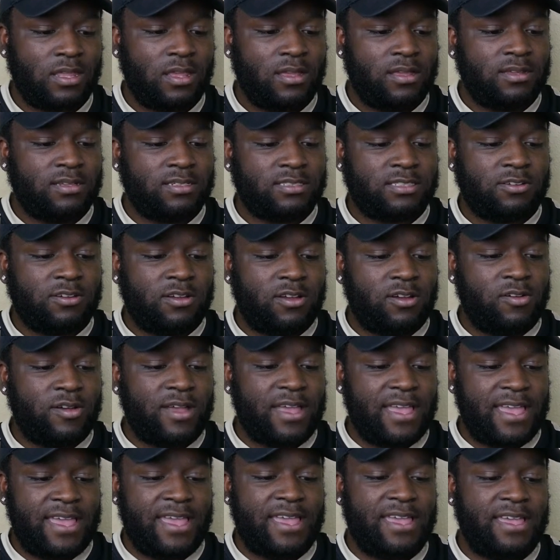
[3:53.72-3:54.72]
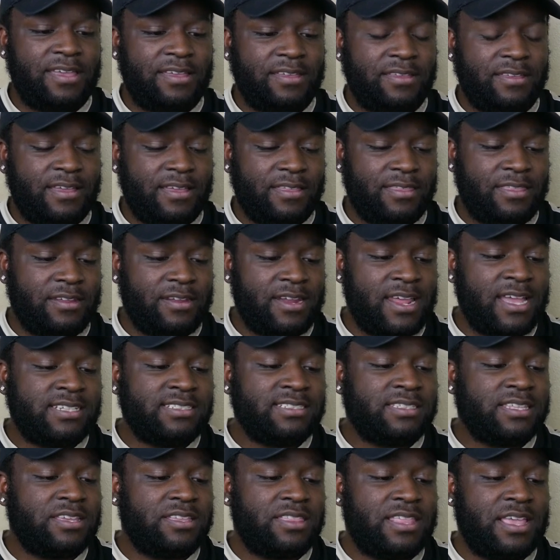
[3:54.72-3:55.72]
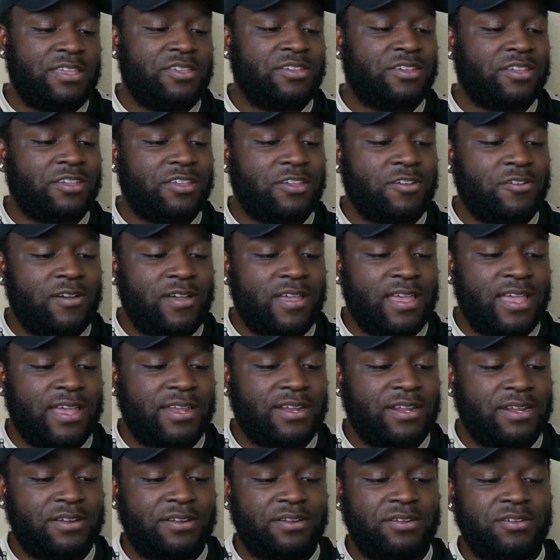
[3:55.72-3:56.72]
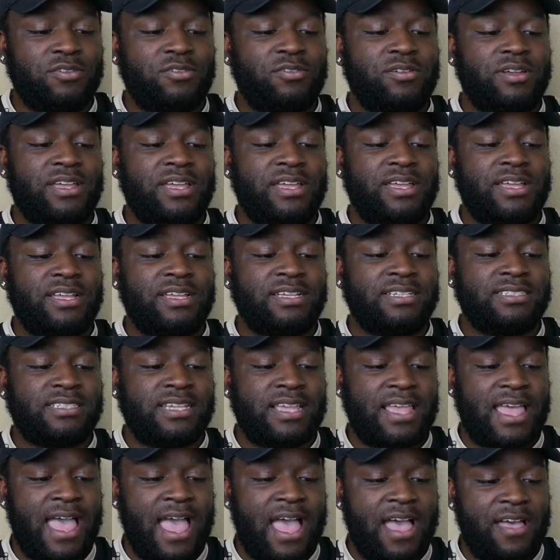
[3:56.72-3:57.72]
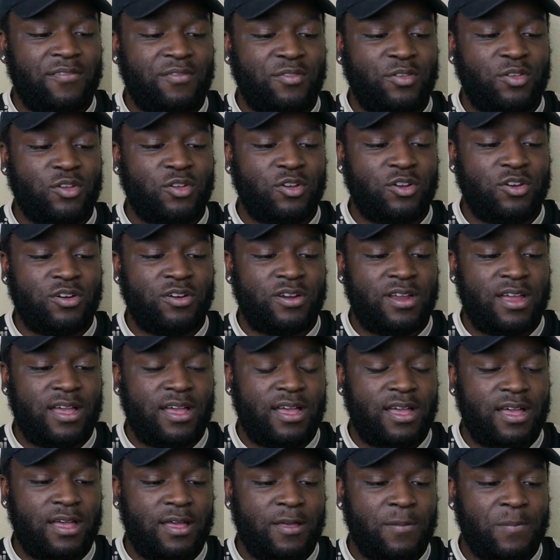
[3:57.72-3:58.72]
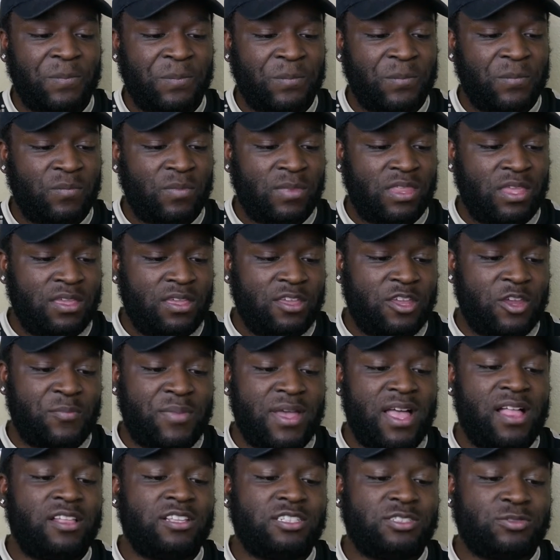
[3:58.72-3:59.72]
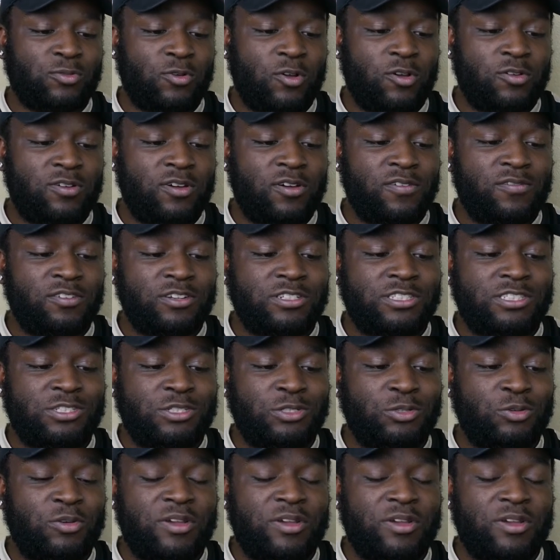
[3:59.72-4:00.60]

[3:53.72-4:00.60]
So a the next thing that you can go ahead and do is have your uh, your balance rolled over to